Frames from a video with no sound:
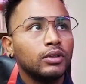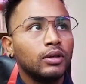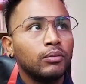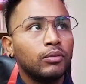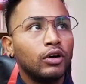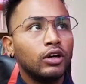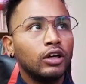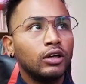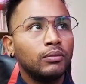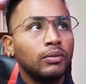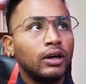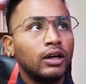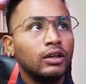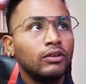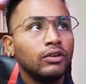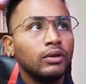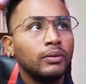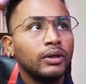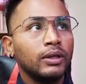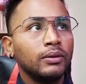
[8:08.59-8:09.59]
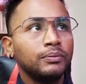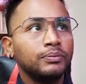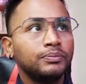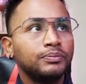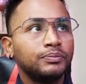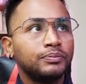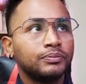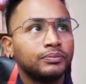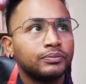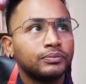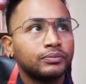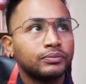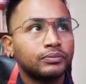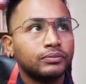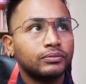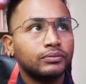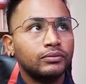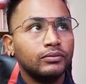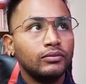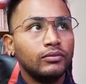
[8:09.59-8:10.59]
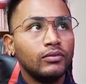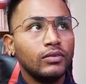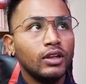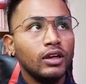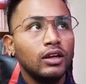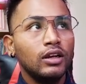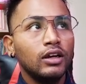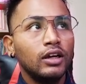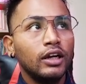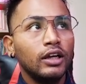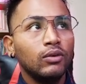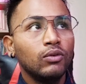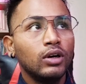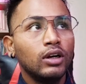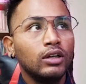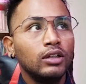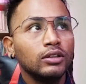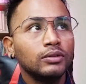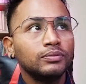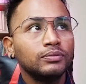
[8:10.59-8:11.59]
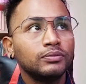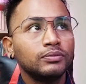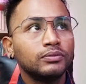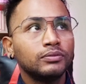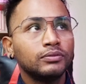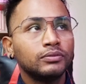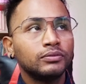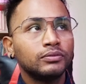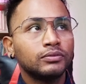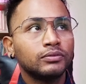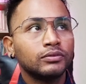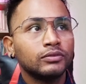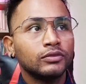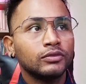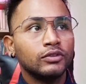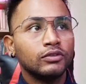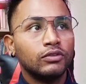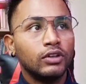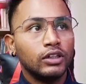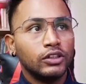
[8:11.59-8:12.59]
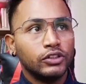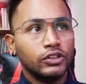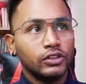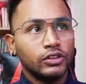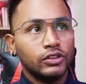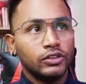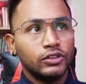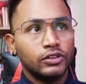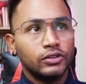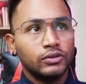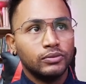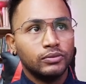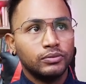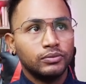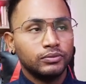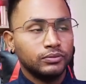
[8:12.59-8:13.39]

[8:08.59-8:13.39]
important part will be learning what functions.